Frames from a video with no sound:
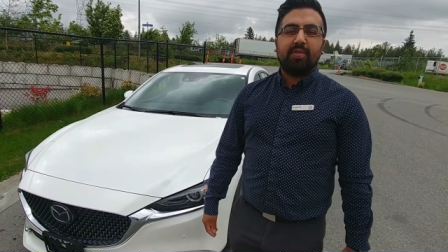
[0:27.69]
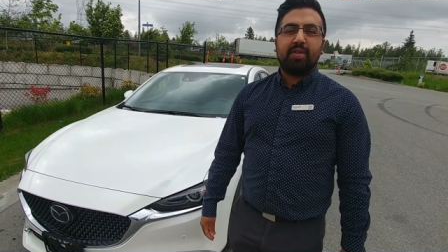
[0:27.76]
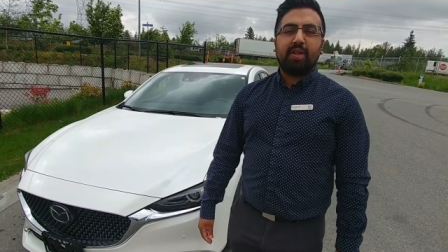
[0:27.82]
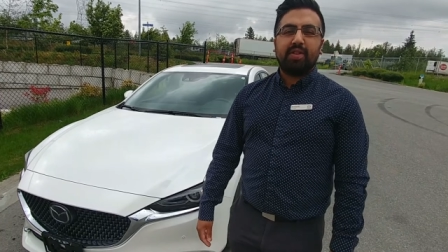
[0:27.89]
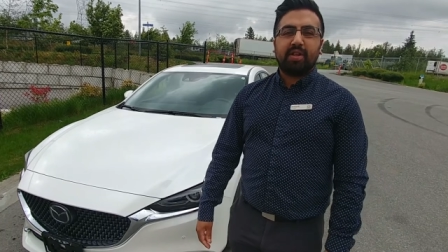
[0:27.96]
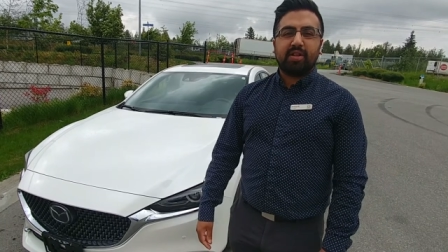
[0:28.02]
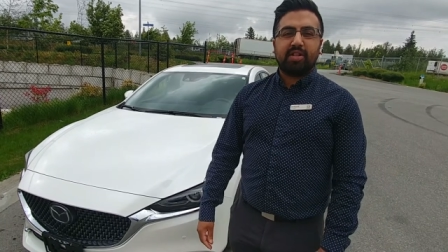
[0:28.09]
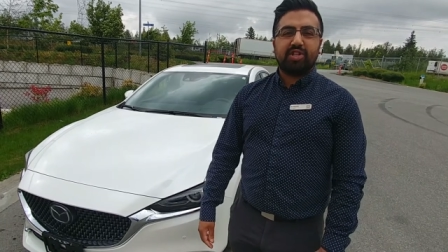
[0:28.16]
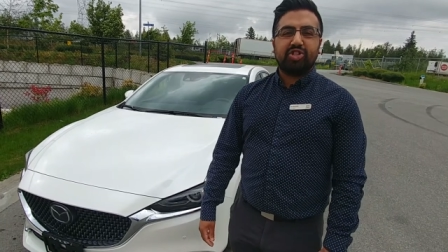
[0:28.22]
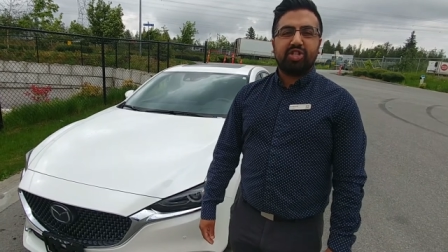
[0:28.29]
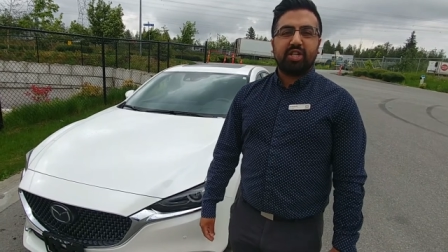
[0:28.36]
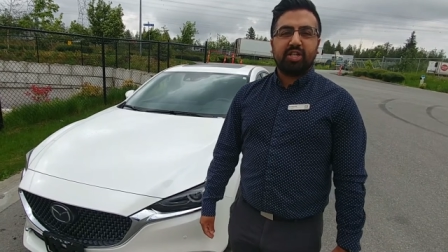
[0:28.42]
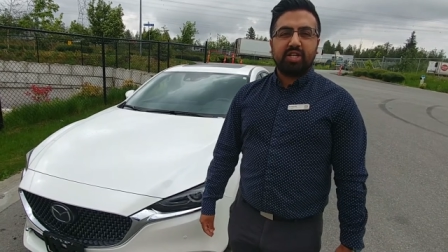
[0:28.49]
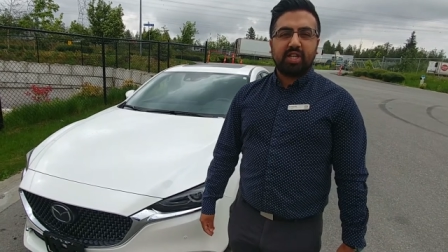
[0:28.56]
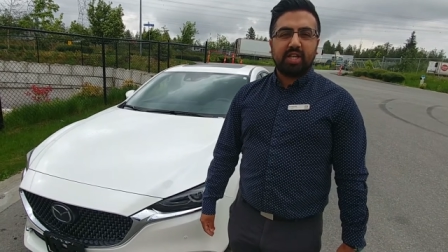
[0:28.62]
Then there's a
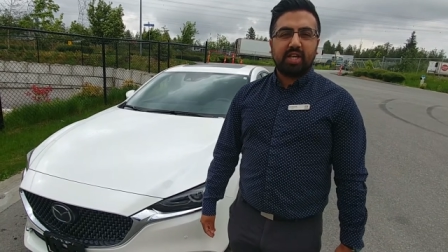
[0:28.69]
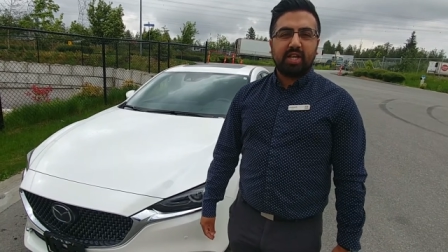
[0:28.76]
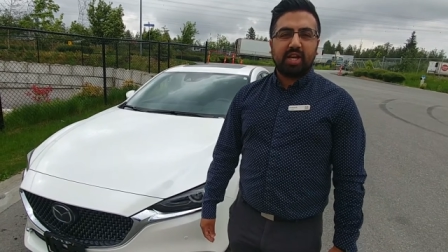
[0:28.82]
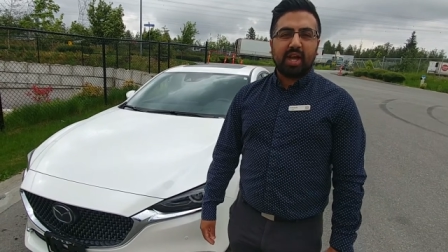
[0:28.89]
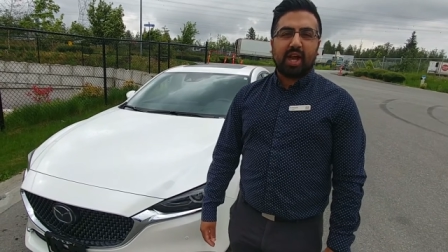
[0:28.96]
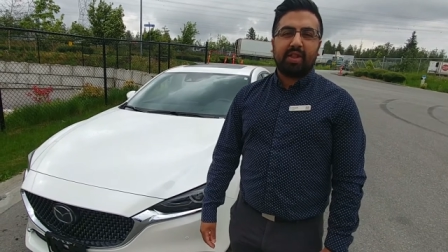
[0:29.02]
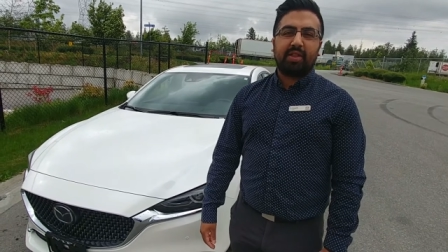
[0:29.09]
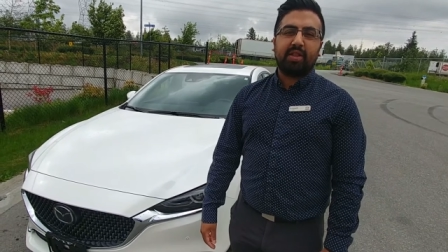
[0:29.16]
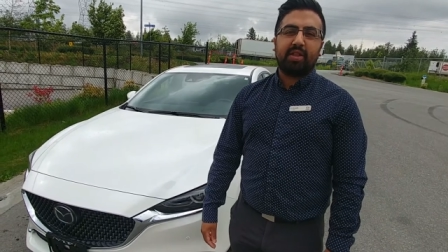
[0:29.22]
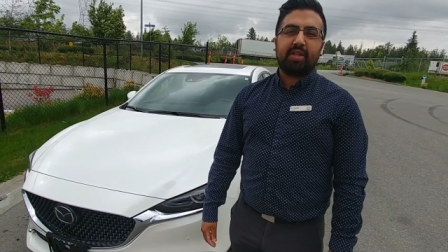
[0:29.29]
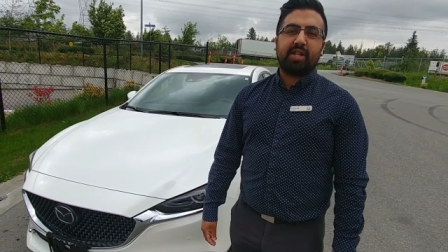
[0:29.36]
GT and then the